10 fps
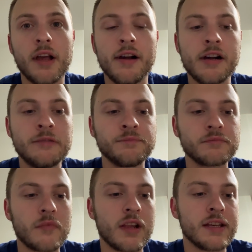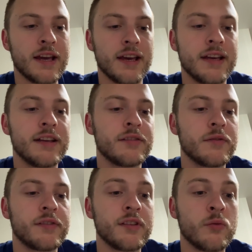Yeah, it is
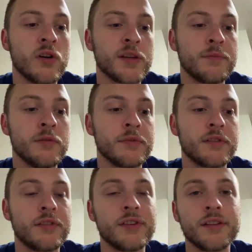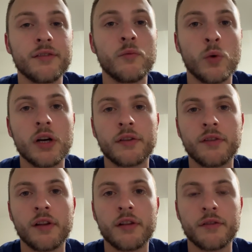obviously the worst performance of the season, worse
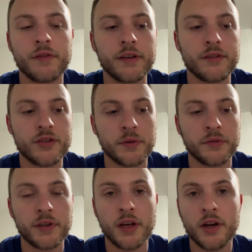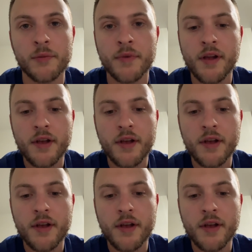than the defeat to Chelsea at home.